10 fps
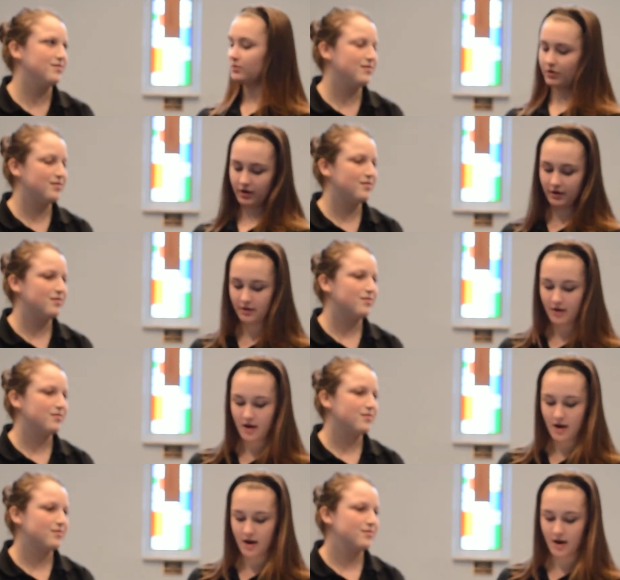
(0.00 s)
Speaker 1: Great.
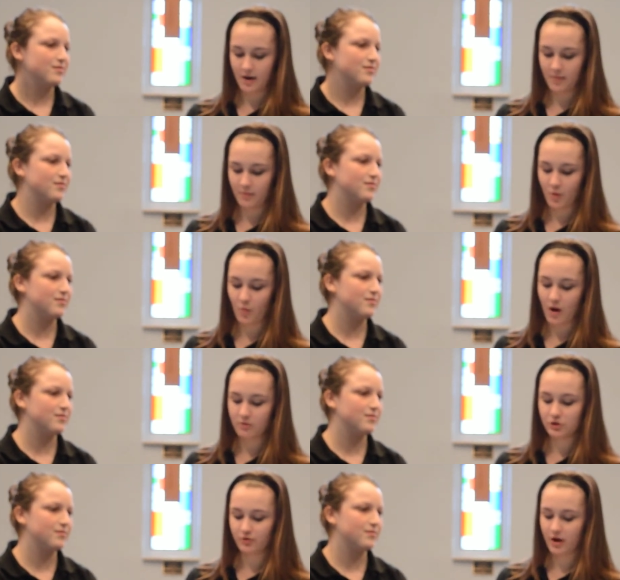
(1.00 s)
Um, why
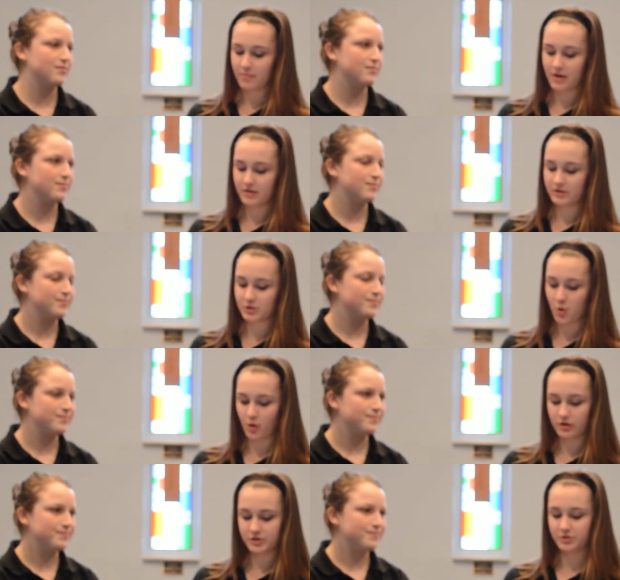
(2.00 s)
would you recommend this
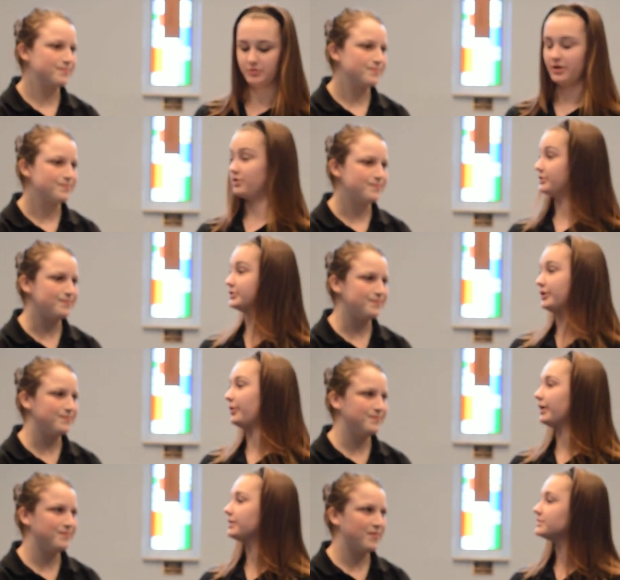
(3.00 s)
course to another
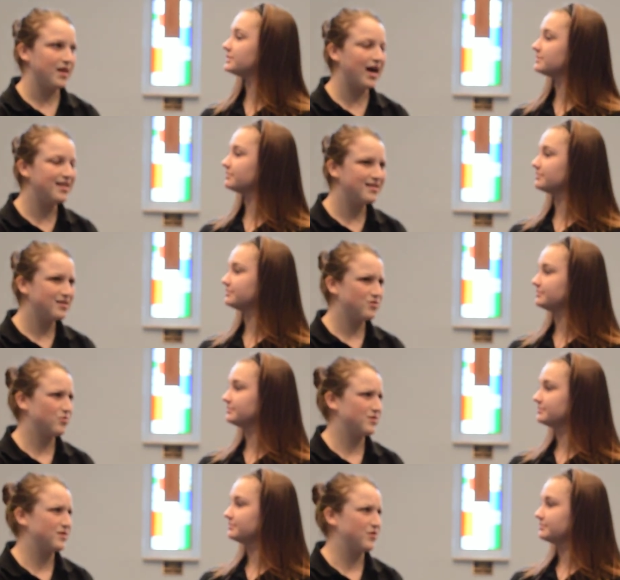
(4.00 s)
student? I think this
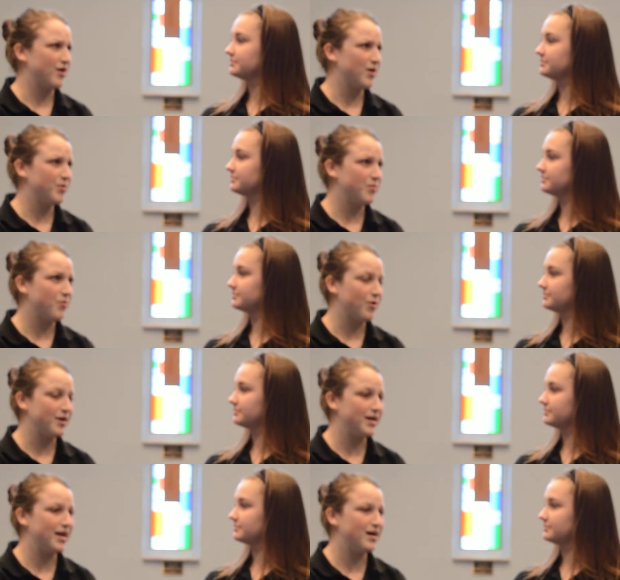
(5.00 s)
course is incredibly
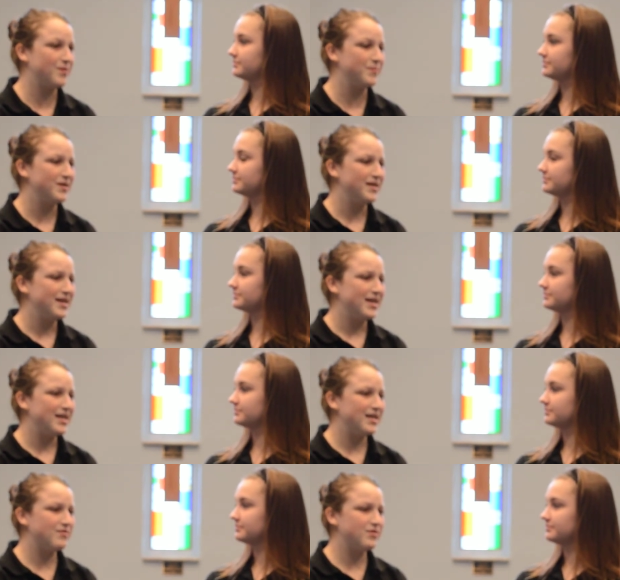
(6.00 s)
important.
Speaker 2: Um,
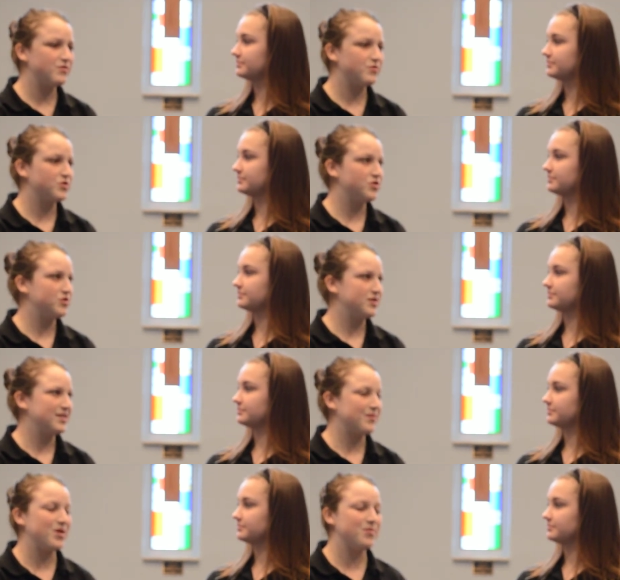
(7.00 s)
even for students
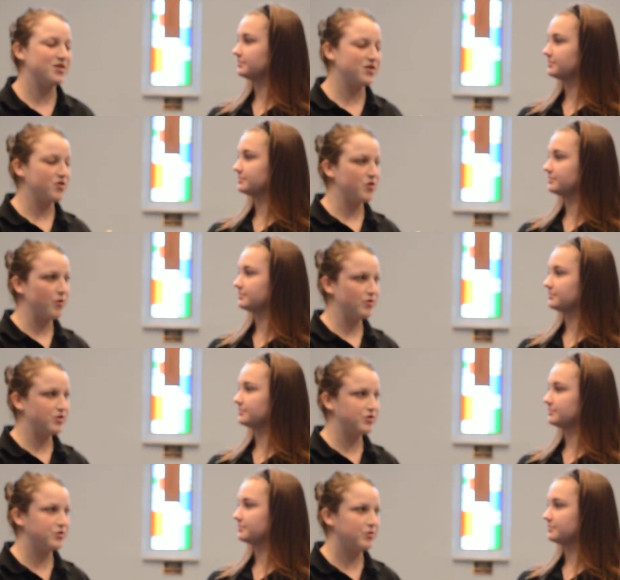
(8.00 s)
that maybe didn't go
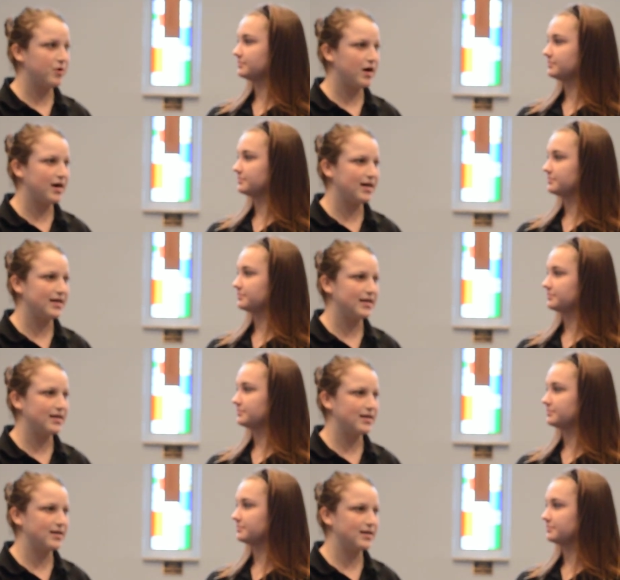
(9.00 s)
to uh,
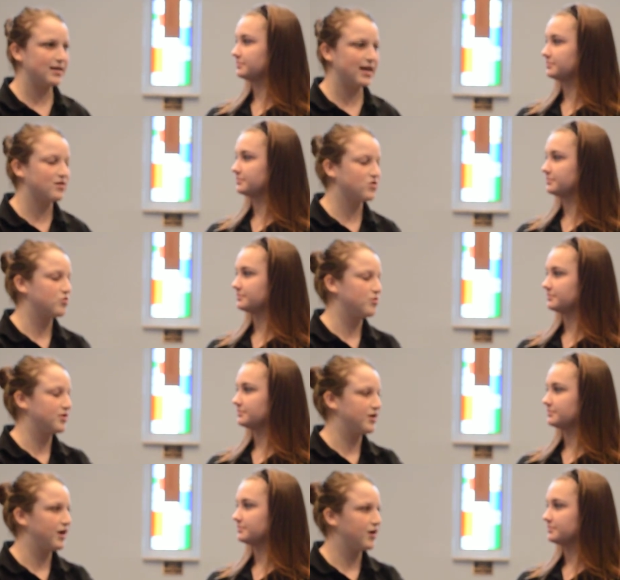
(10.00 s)
Catholic school when they
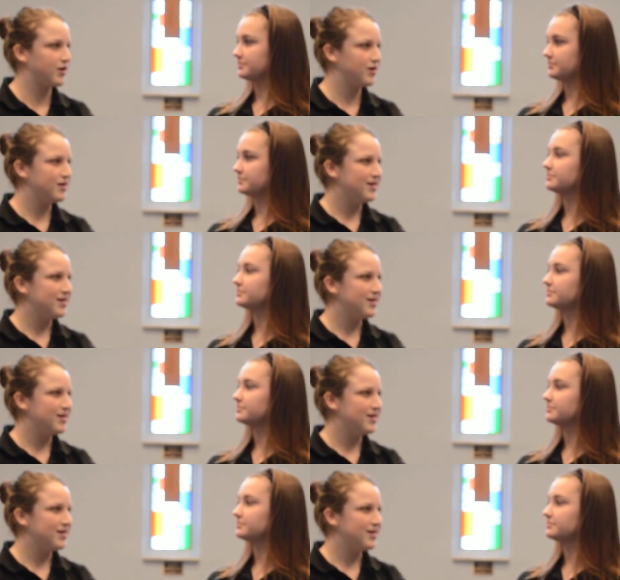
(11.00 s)
were younger,